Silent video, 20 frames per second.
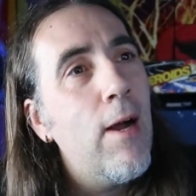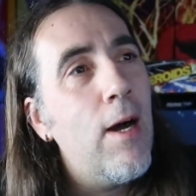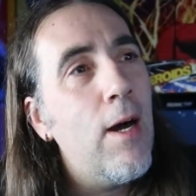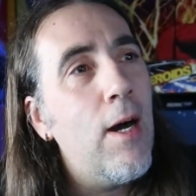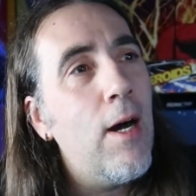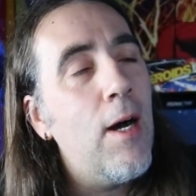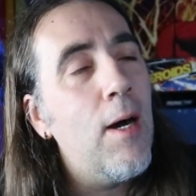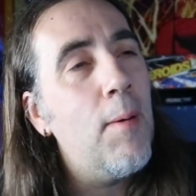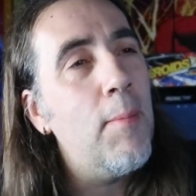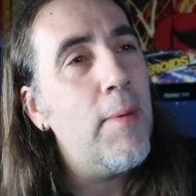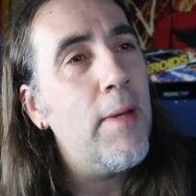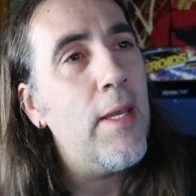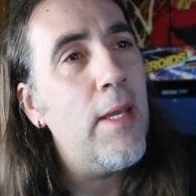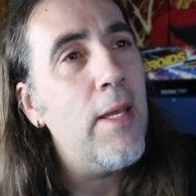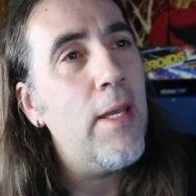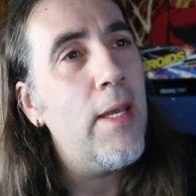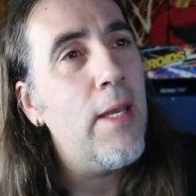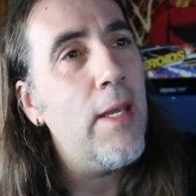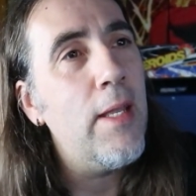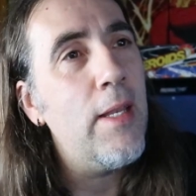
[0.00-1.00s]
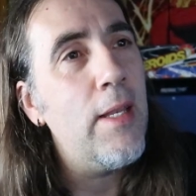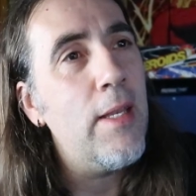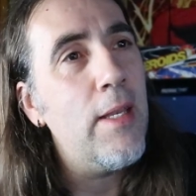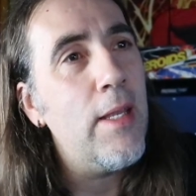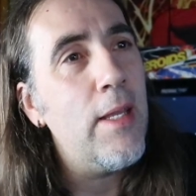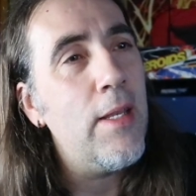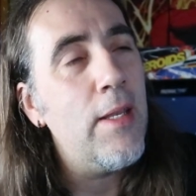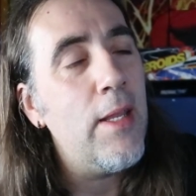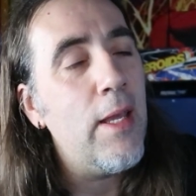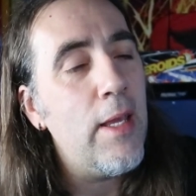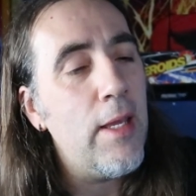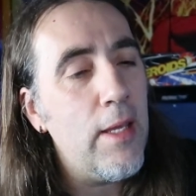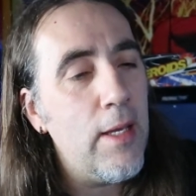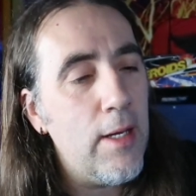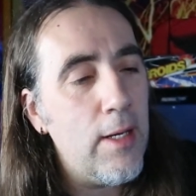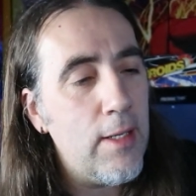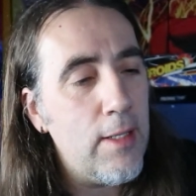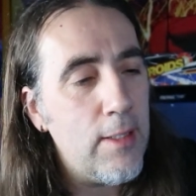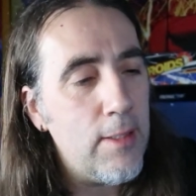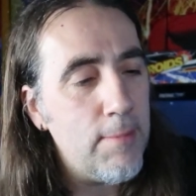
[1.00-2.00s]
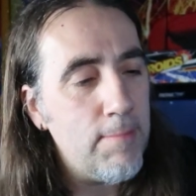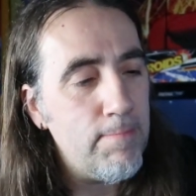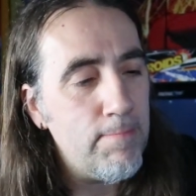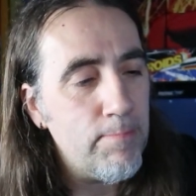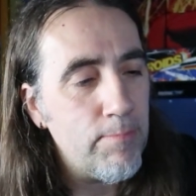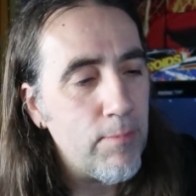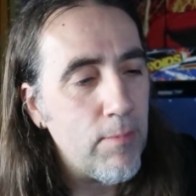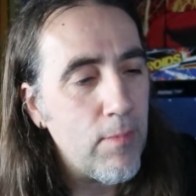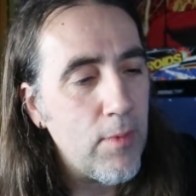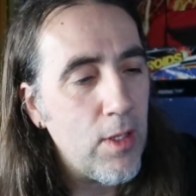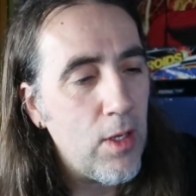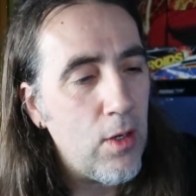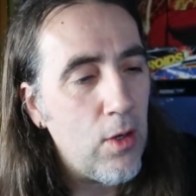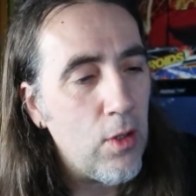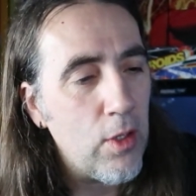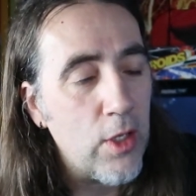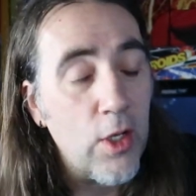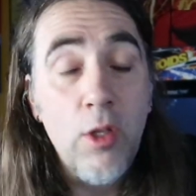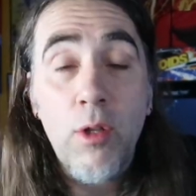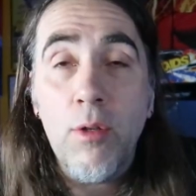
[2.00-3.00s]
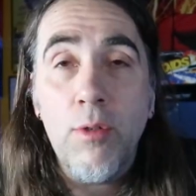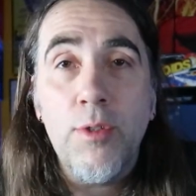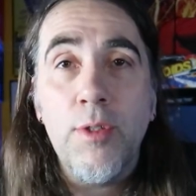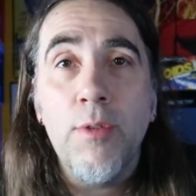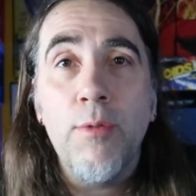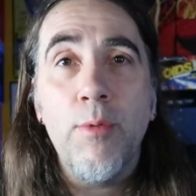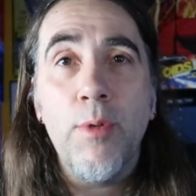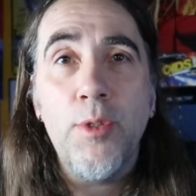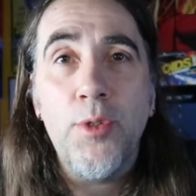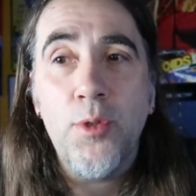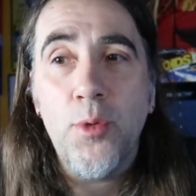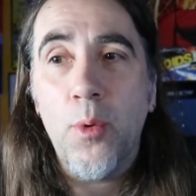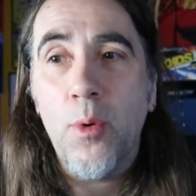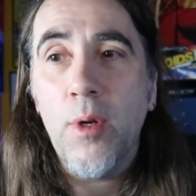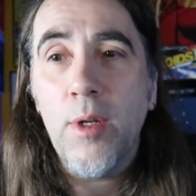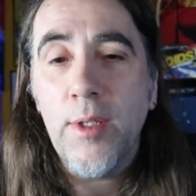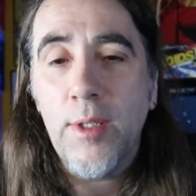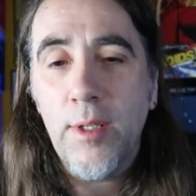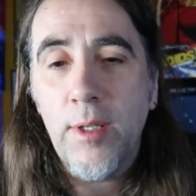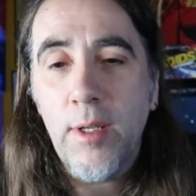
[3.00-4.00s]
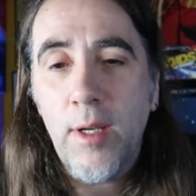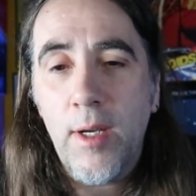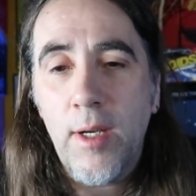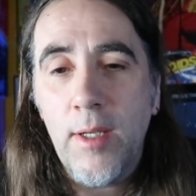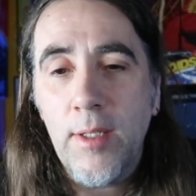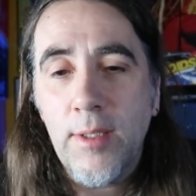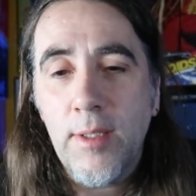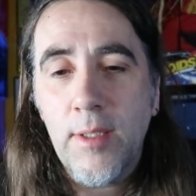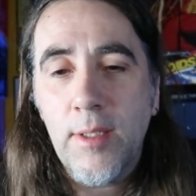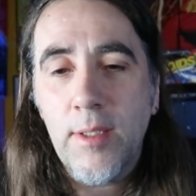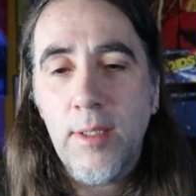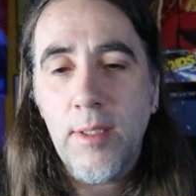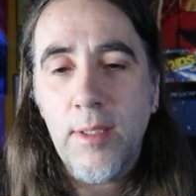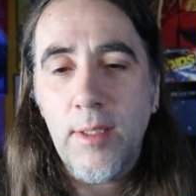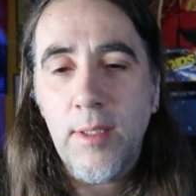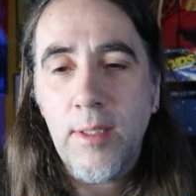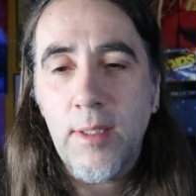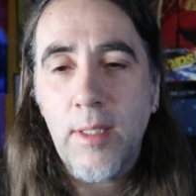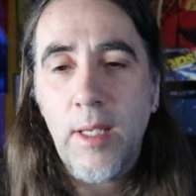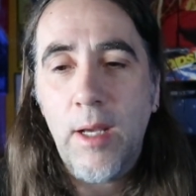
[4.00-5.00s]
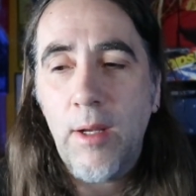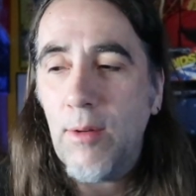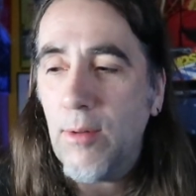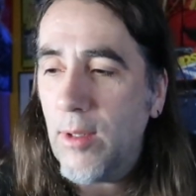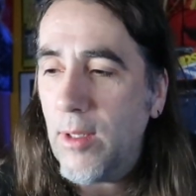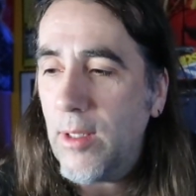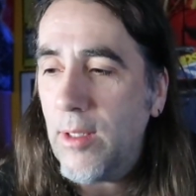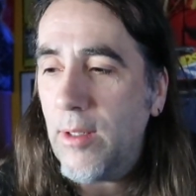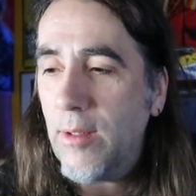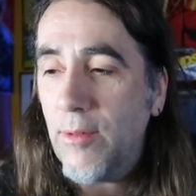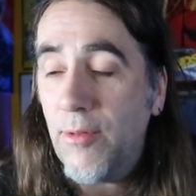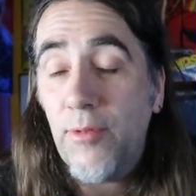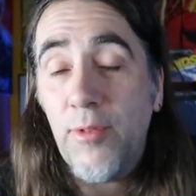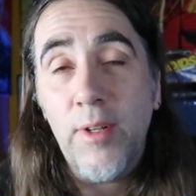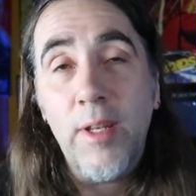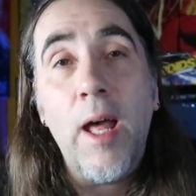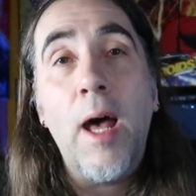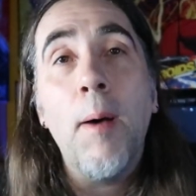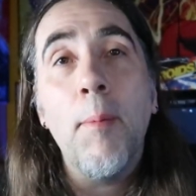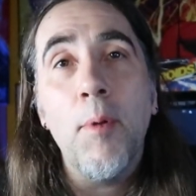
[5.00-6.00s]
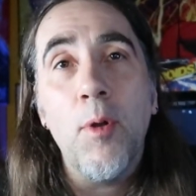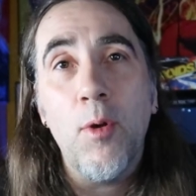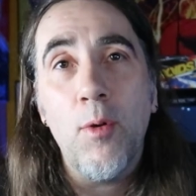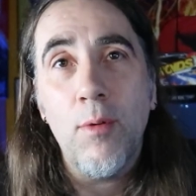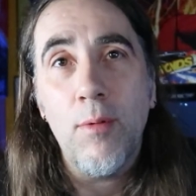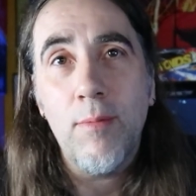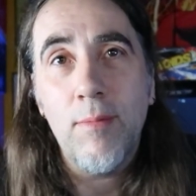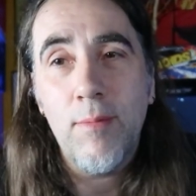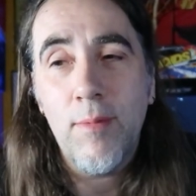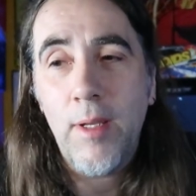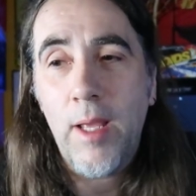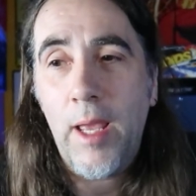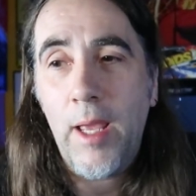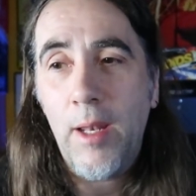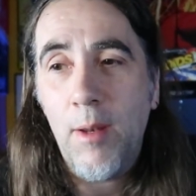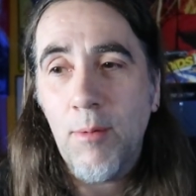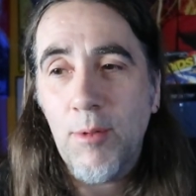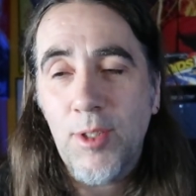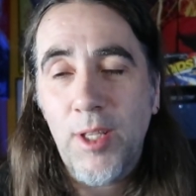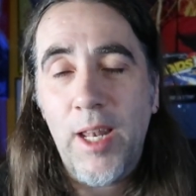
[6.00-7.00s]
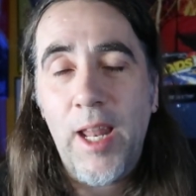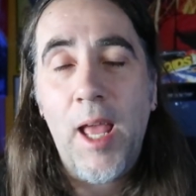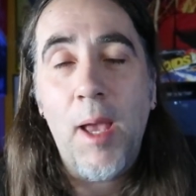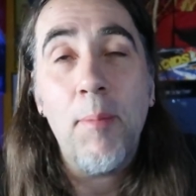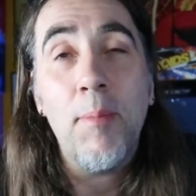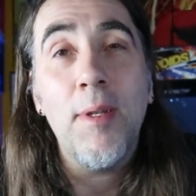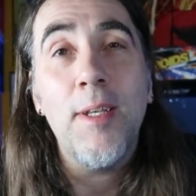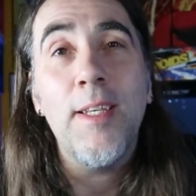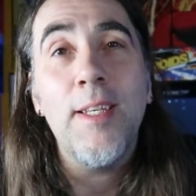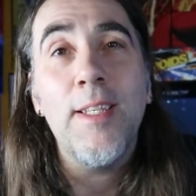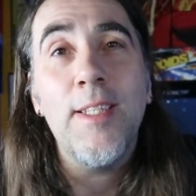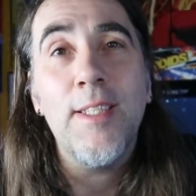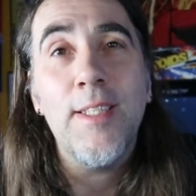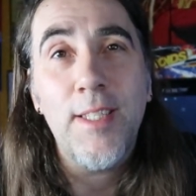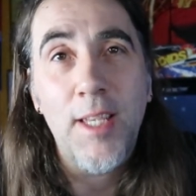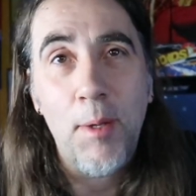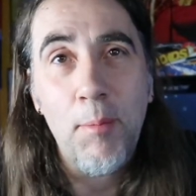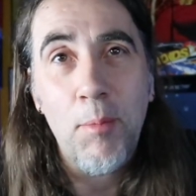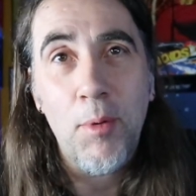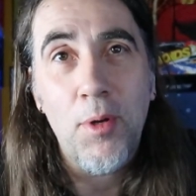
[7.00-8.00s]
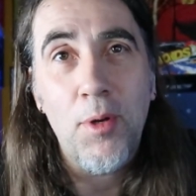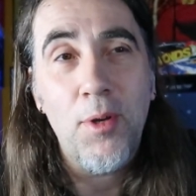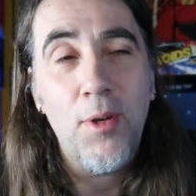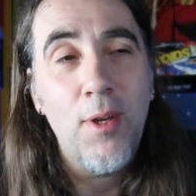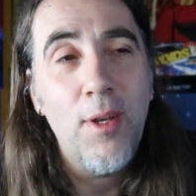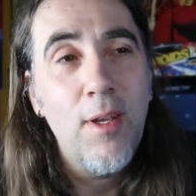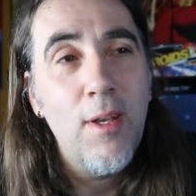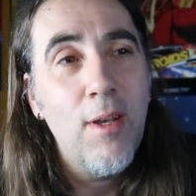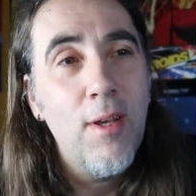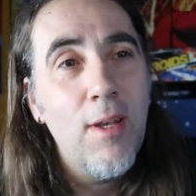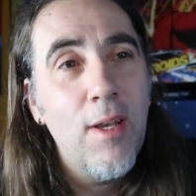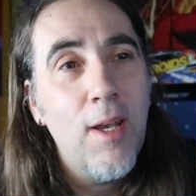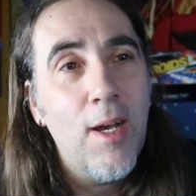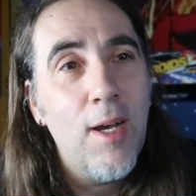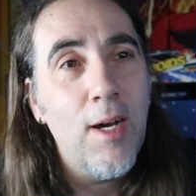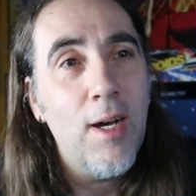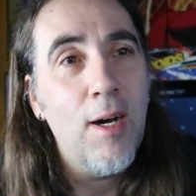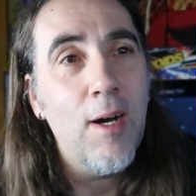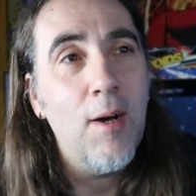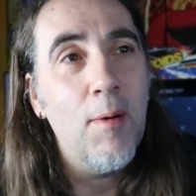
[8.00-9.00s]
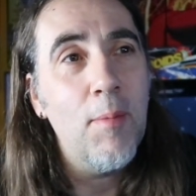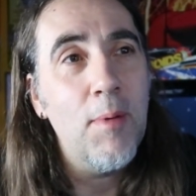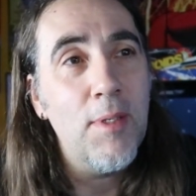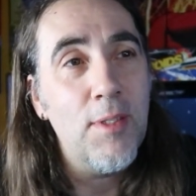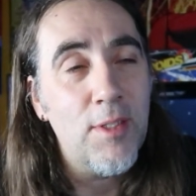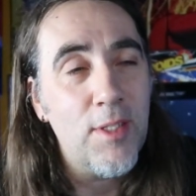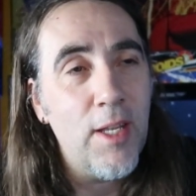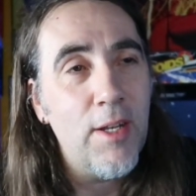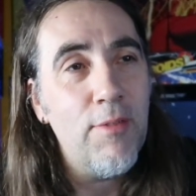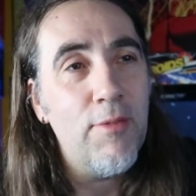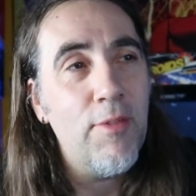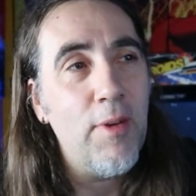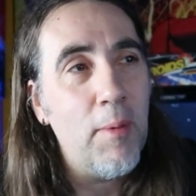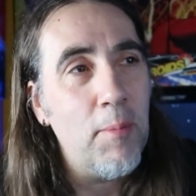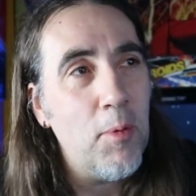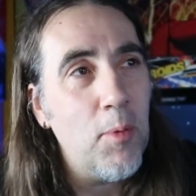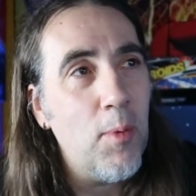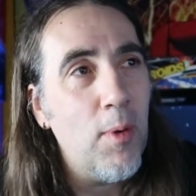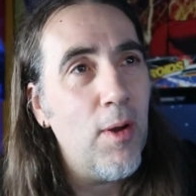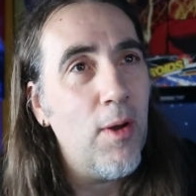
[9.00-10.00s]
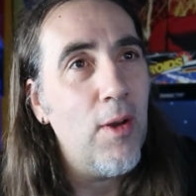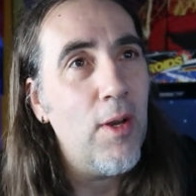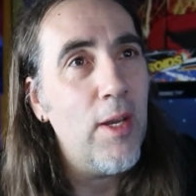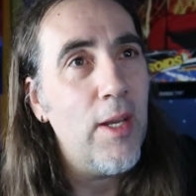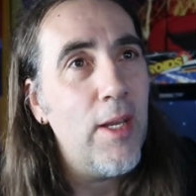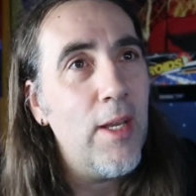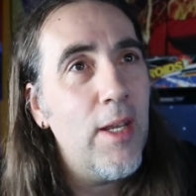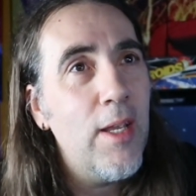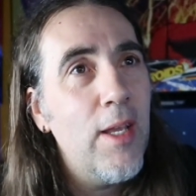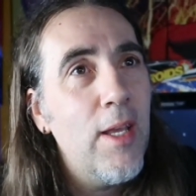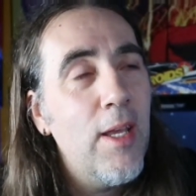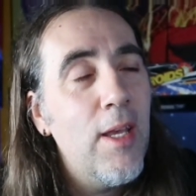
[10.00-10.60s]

um, in in, in a um, all-inclusive resort uh, sounded phenomenal, and it was going to happen in December. Um, instead of February.